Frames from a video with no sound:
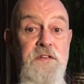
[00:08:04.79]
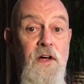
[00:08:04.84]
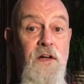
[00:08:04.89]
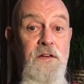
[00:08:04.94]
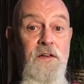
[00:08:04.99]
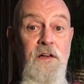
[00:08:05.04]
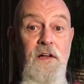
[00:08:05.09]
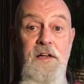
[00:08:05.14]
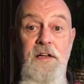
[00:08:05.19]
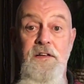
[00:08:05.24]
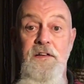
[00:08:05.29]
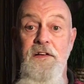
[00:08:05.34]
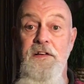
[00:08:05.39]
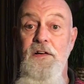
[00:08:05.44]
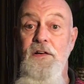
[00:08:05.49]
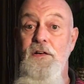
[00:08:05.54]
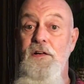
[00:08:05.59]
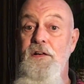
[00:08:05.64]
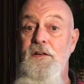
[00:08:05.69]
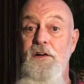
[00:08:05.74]

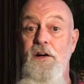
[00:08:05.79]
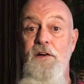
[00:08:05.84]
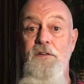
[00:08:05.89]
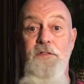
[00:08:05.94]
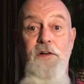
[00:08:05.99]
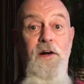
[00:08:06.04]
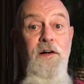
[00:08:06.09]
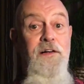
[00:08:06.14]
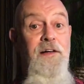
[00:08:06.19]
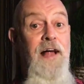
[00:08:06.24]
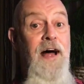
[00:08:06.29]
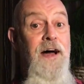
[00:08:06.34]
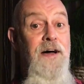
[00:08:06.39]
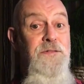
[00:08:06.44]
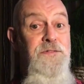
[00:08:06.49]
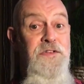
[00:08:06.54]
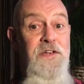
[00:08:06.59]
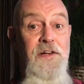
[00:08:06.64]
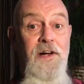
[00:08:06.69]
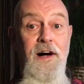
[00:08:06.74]
unlikelihood of our
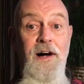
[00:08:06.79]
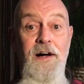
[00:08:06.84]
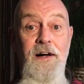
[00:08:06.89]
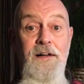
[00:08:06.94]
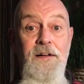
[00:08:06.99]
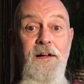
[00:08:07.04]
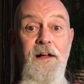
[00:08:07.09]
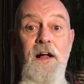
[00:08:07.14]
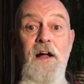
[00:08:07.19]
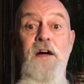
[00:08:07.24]
lives at all,